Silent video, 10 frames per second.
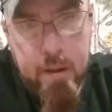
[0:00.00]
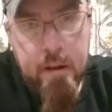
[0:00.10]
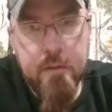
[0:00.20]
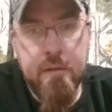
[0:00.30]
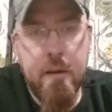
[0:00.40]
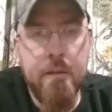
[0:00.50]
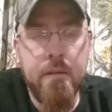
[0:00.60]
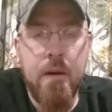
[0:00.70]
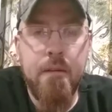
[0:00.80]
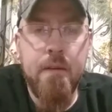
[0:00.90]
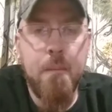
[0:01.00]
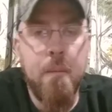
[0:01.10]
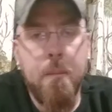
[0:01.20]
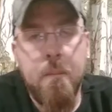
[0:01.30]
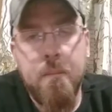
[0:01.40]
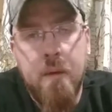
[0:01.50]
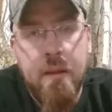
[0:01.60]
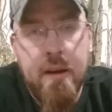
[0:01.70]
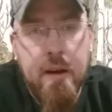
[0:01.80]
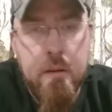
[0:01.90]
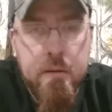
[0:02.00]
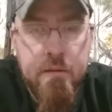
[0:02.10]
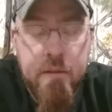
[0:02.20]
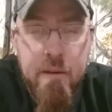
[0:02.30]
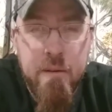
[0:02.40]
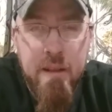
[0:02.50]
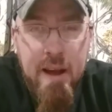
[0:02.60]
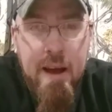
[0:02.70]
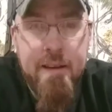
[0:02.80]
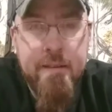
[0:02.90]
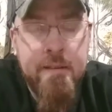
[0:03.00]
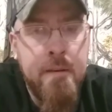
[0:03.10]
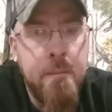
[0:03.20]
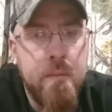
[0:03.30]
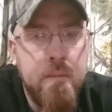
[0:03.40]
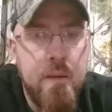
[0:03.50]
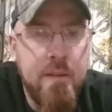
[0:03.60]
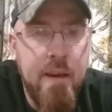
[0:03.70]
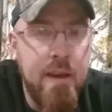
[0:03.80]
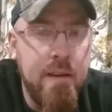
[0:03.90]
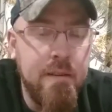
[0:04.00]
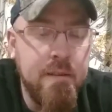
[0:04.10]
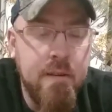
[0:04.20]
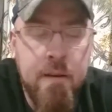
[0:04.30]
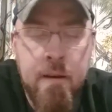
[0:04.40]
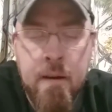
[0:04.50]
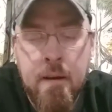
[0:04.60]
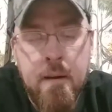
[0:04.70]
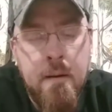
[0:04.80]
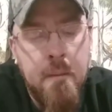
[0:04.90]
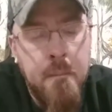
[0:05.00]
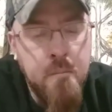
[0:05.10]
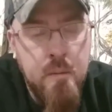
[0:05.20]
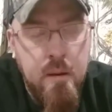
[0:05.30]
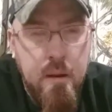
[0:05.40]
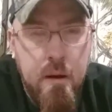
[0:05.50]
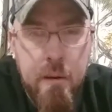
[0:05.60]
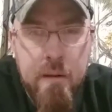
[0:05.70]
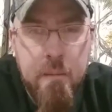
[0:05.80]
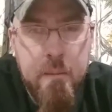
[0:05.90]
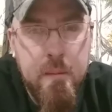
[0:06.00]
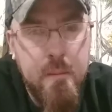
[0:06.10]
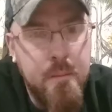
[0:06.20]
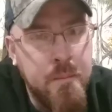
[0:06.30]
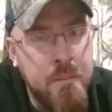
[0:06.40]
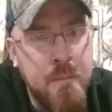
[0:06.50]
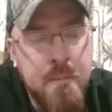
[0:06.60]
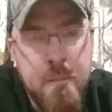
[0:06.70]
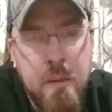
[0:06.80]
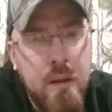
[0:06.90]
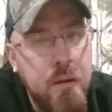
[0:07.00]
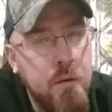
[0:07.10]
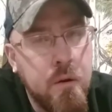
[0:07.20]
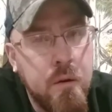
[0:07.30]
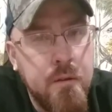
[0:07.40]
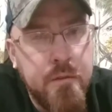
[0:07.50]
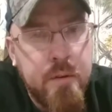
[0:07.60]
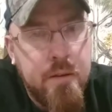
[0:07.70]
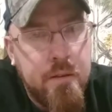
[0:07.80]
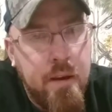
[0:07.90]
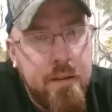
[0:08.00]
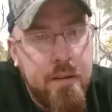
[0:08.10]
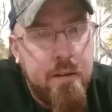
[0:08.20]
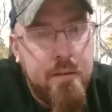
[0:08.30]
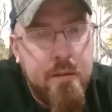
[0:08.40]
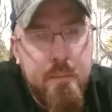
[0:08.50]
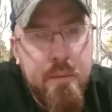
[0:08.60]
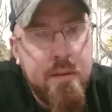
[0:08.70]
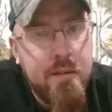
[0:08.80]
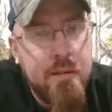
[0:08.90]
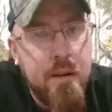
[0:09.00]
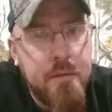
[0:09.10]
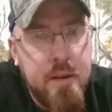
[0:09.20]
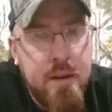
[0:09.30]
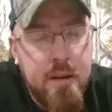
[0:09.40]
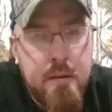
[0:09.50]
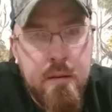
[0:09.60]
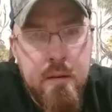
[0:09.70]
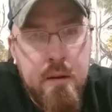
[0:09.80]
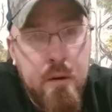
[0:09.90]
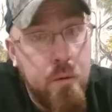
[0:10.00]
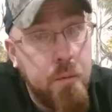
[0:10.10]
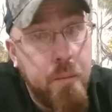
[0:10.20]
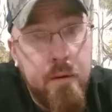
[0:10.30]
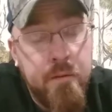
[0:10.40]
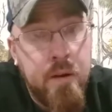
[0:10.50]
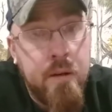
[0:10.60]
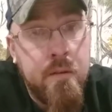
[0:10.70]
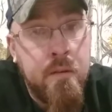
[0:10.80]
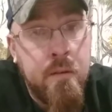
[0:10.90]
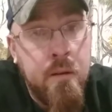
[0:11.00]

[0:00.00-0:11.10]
I like the flavor of it. I like how long the flavor lasts, the taste. You know, it. Your girlfriend's like this. Put this stuff in, or boyfriends.